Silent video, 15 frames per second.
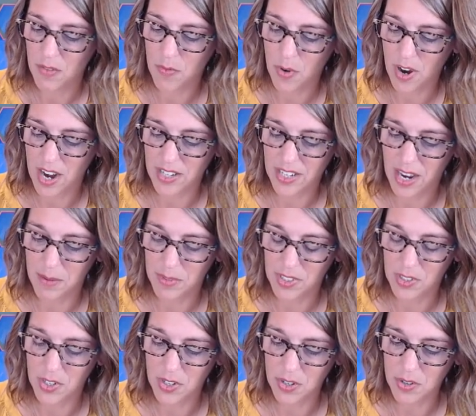4i times
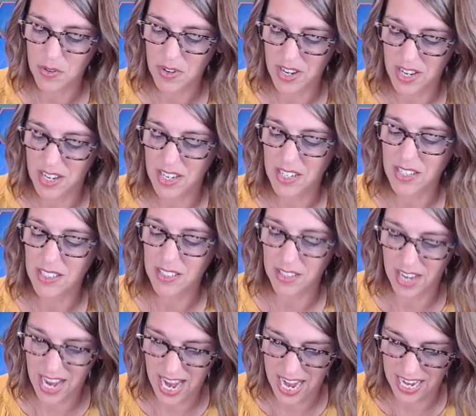2
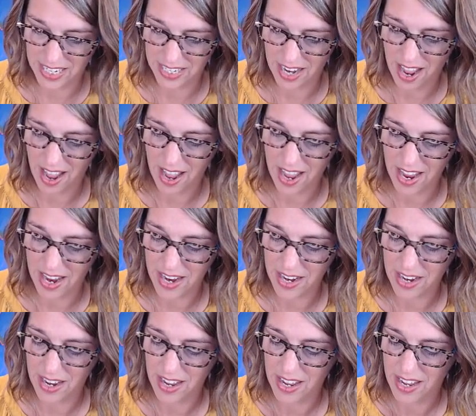is
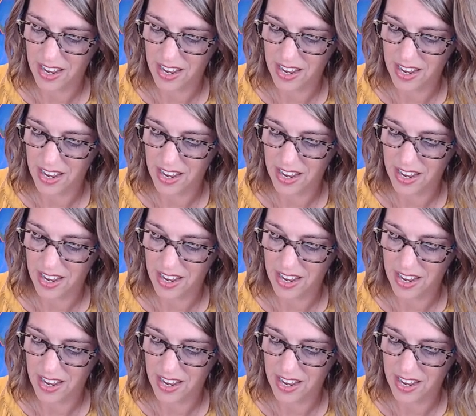8i.